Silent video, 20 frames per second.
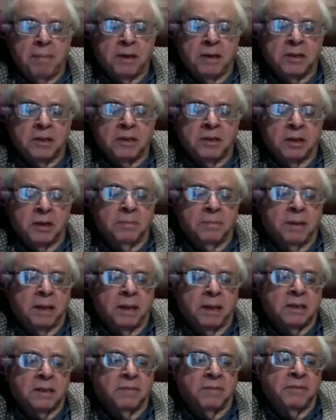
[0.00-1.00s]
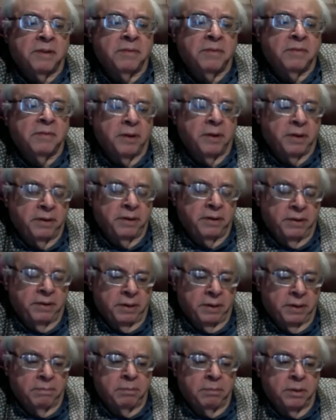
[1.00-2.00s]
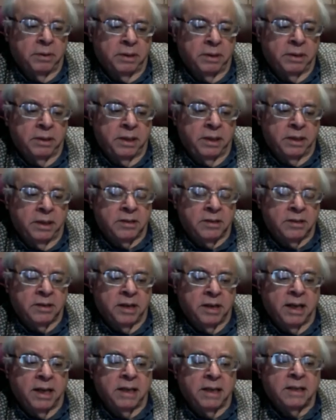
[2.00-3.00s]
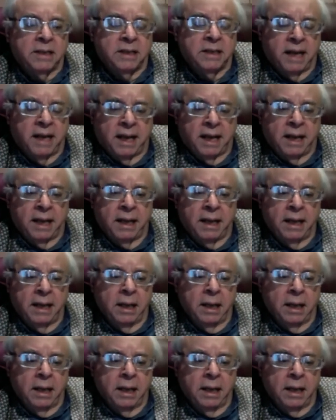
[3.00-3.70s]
has talked about something very, very important yesterday and today,